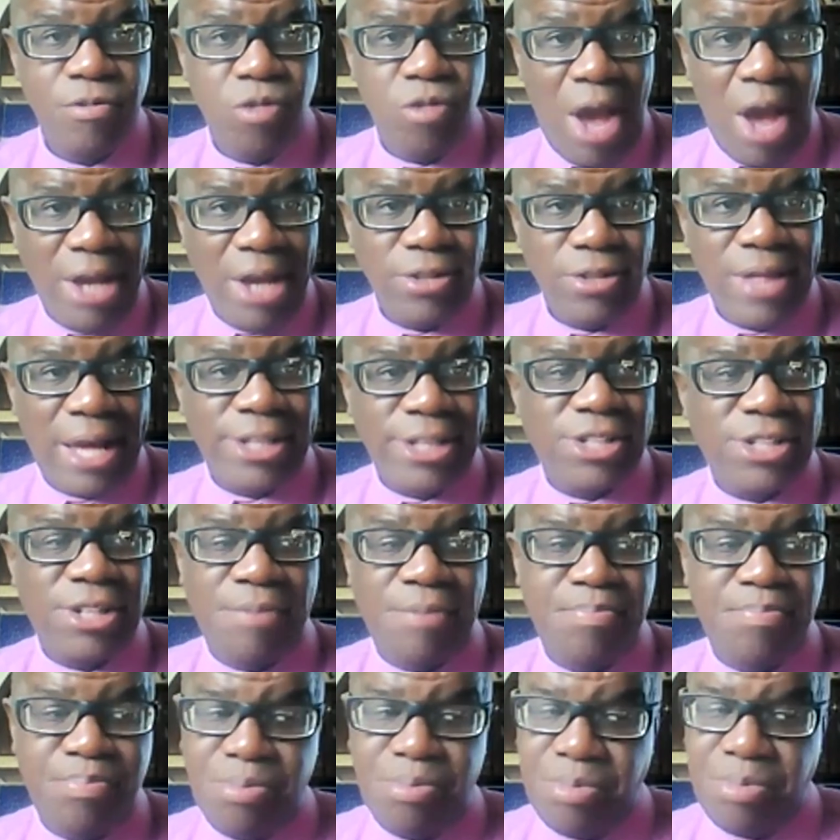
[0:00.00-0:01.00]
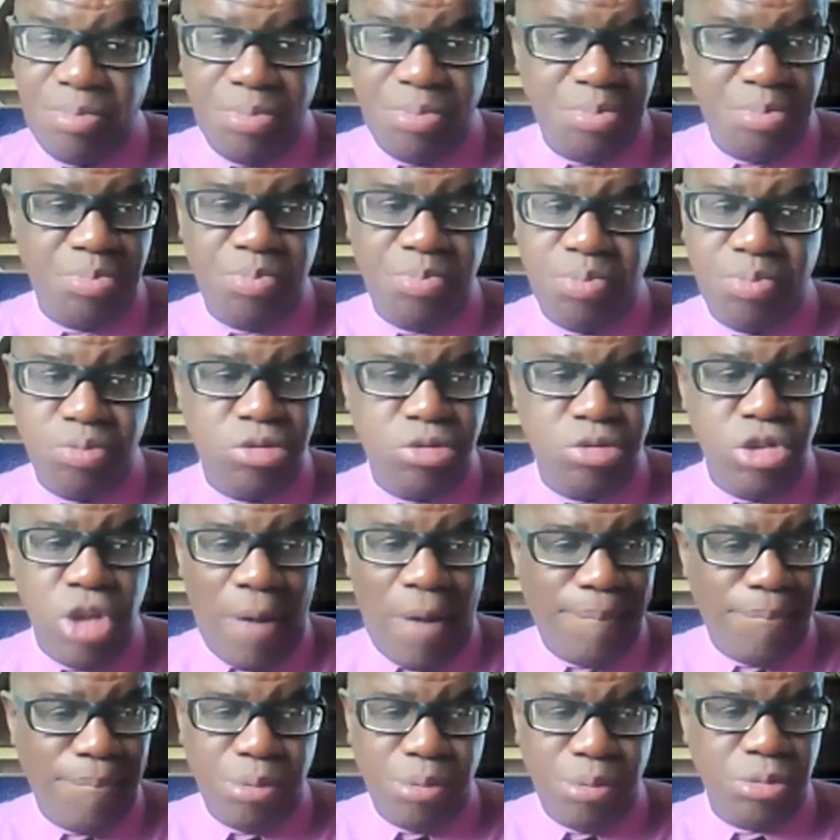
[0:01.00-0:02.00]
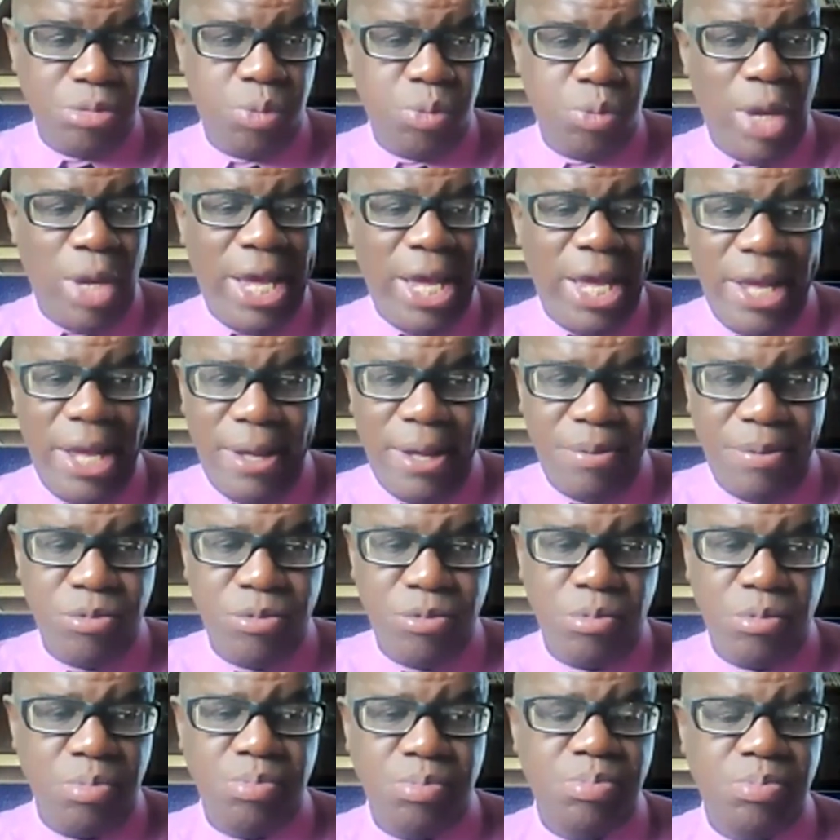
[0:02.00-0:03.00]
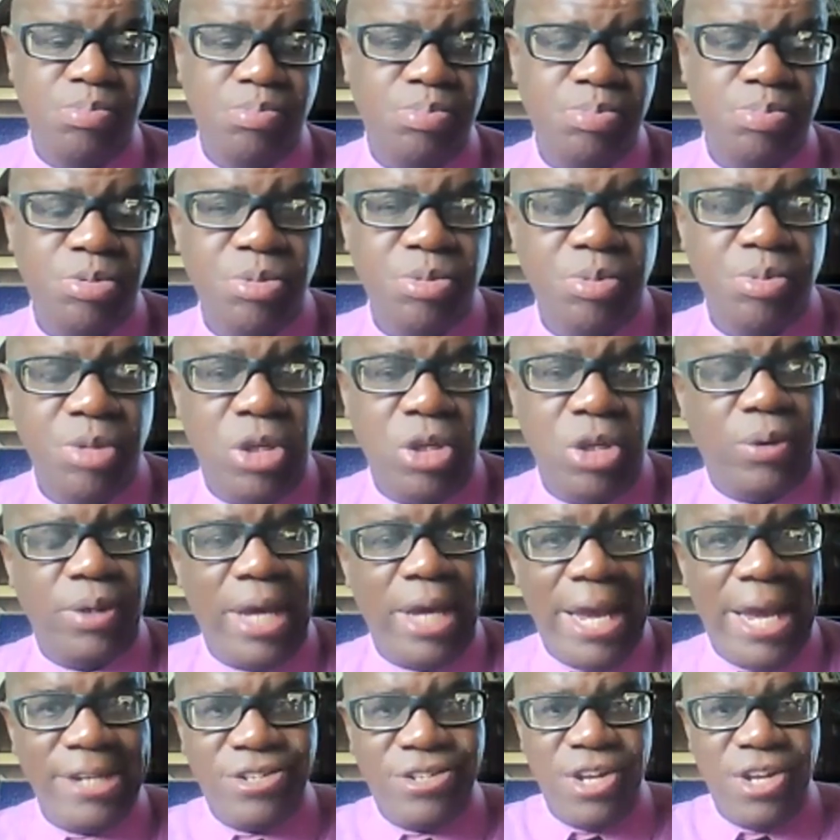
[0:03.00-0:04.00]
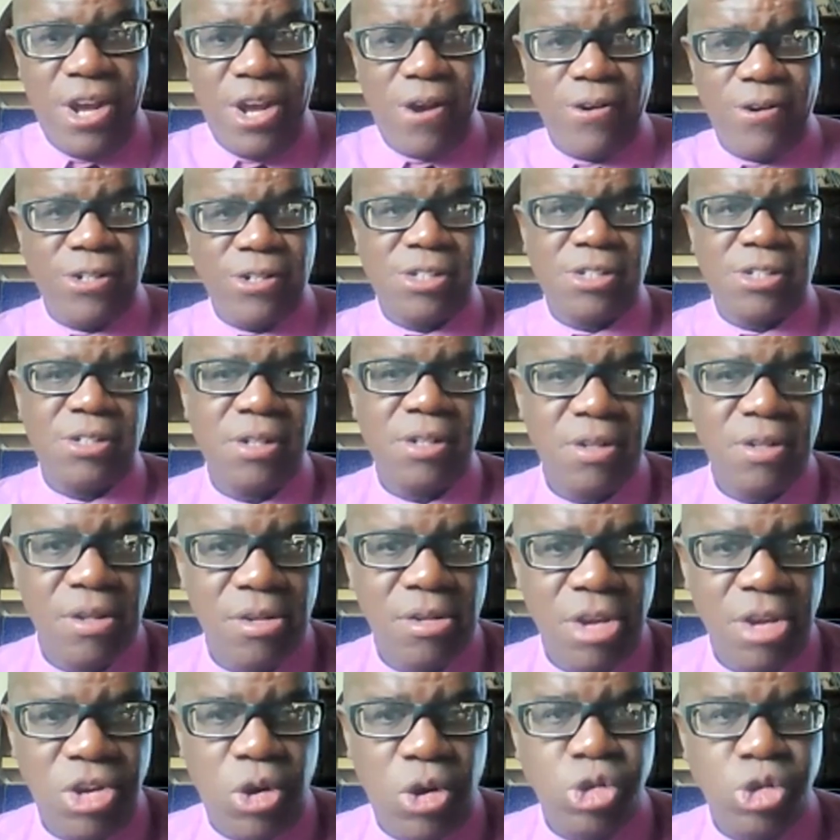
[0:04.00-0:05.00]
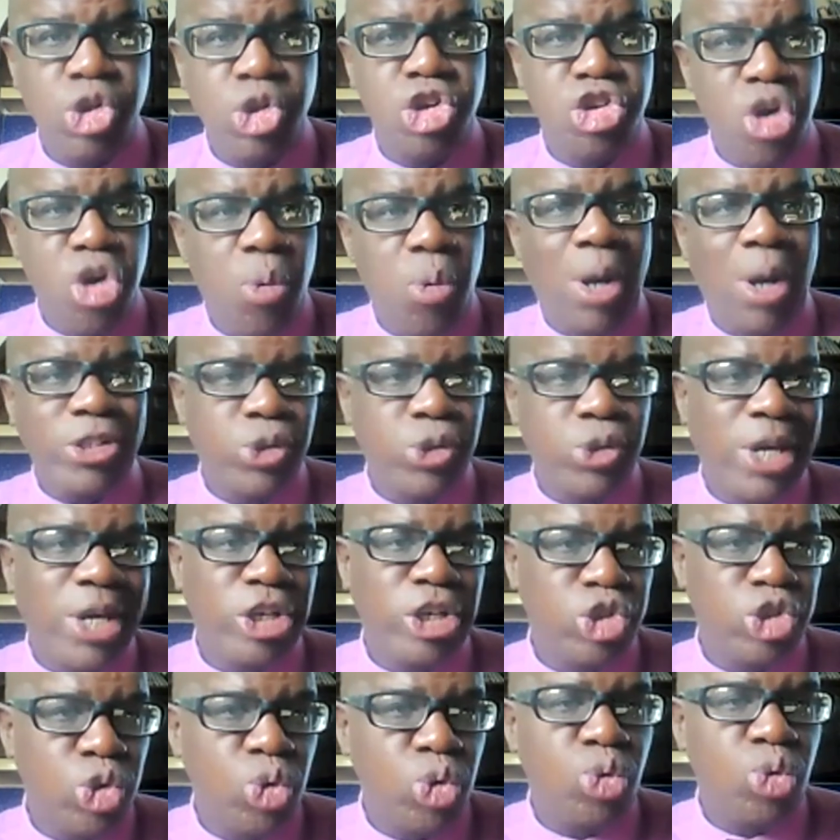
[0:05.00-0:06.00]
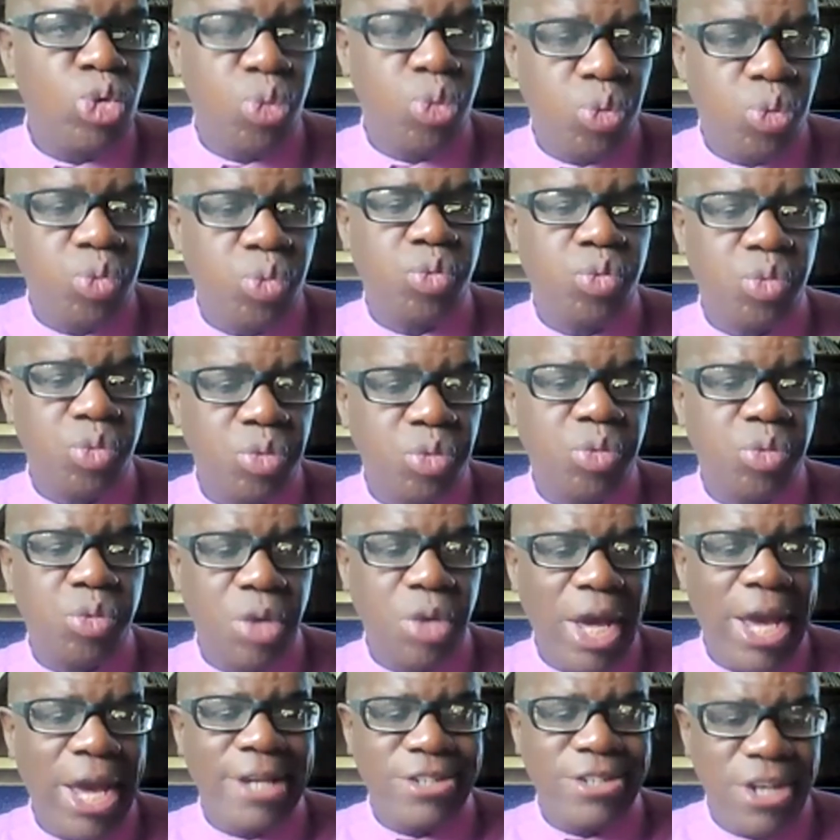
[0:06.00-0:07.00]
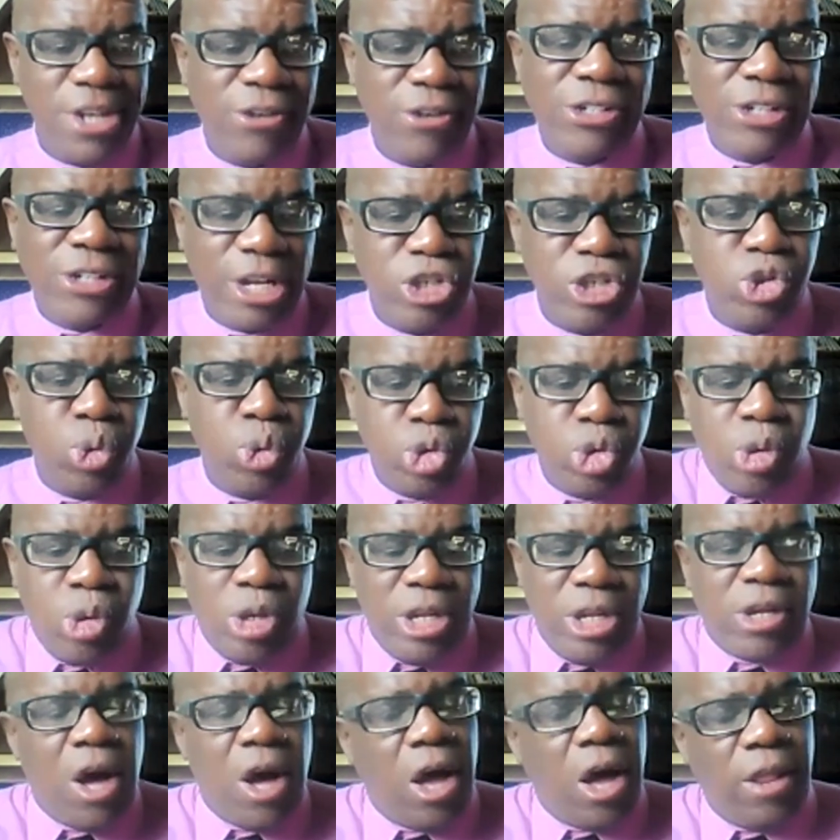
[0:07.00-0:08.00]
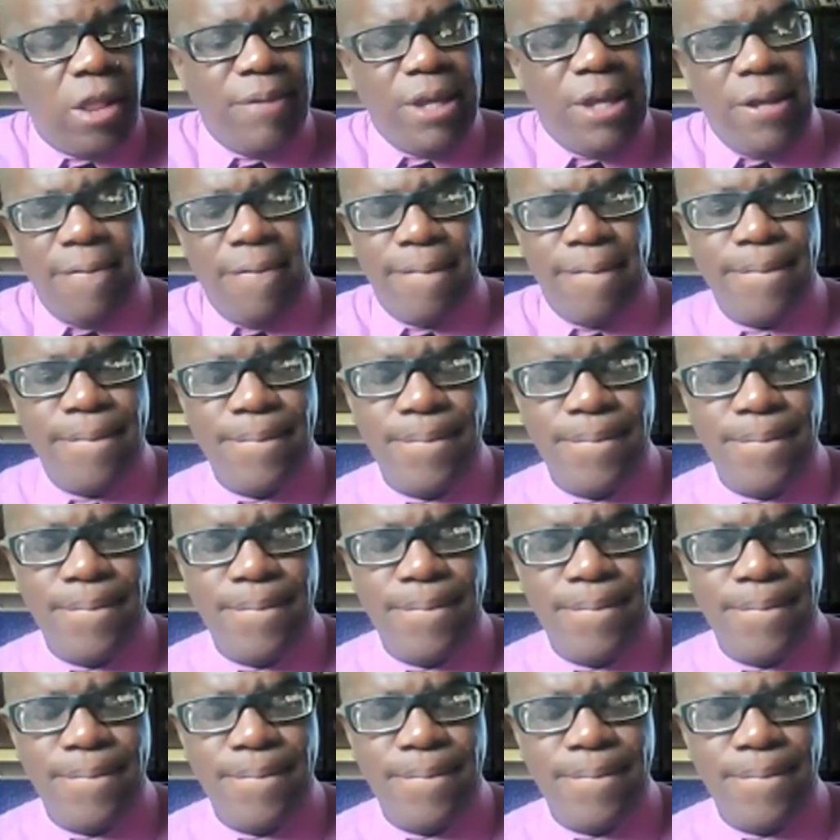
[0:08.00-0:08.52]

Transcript: Right? That's a number way, 8 years. Do you know what you can do, 8 years can do to an economy?